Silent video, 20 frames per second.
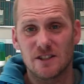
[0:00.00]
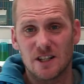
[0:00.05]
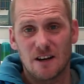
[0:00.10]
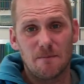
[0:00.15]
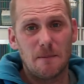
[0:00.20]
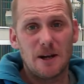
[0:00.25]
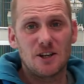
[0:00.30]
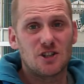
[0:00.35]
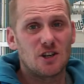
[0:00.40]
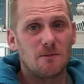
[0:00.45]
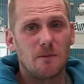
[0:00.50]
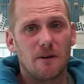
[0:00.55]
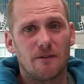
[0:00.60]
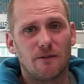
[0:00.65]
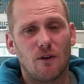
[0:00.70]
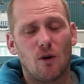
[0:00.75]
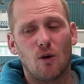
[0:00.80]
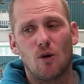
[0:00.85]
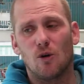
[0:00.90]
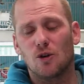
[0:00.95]
I mentioned
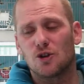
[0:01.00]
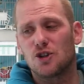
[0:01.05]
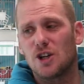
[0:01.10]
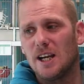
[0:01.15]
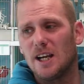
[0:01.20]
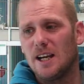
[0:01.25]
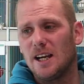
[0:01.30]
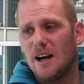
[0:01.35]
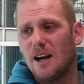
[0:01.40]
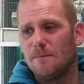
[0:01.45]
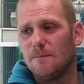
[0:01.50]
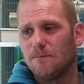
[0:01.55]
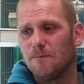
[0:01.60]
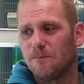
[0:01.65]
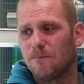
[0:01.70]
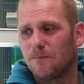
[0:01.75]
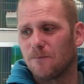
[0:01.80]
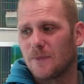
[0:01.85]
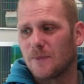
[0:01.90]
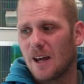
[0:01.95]
before, she um,
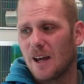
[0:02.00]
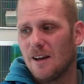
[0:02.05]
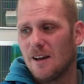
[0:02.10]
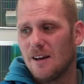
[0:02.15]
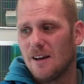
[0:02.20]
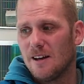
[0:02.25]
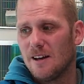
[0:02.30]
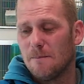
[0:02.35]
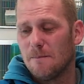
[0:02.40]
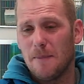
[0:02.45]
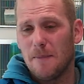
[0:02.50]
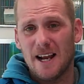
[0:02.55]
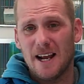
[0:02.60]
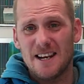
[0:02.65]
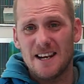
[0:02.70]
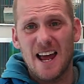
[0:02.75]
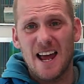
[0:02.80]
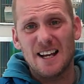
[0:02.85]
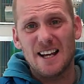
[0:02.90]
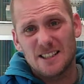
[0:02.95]
made a
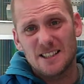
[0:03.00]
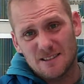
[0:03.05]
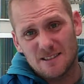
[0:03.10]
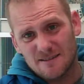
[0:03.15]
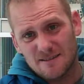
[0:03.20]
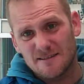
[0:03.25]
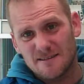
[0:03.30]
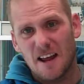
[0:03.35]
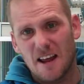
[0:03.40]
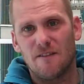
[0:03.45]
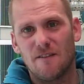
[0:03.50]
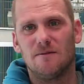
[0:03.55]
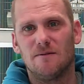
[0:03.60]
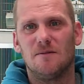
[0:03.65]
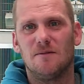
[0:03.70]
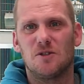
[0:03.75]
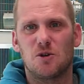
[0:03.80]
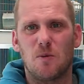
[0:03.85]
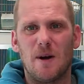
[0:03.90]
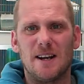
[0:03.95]
nest, never,
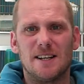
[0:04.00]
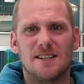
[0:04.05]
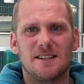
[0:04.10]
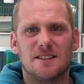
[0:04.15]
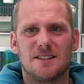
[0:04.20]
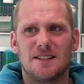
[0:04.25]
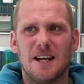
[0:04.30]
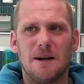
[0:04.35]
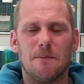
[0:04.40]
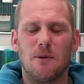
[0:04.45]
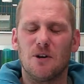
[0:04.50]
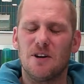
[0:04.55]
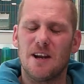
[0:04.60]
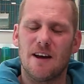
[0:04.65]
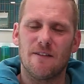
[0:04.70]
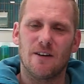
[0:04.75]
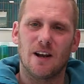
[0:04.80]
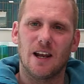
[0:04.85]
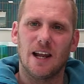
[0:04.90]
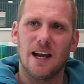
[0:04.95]
she went to sit but
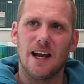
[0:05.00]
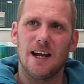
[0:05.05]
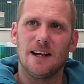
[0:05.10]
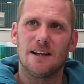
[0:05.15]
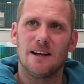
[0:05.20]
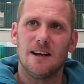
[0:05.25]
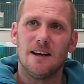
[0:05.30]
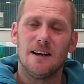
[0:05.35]
never laid.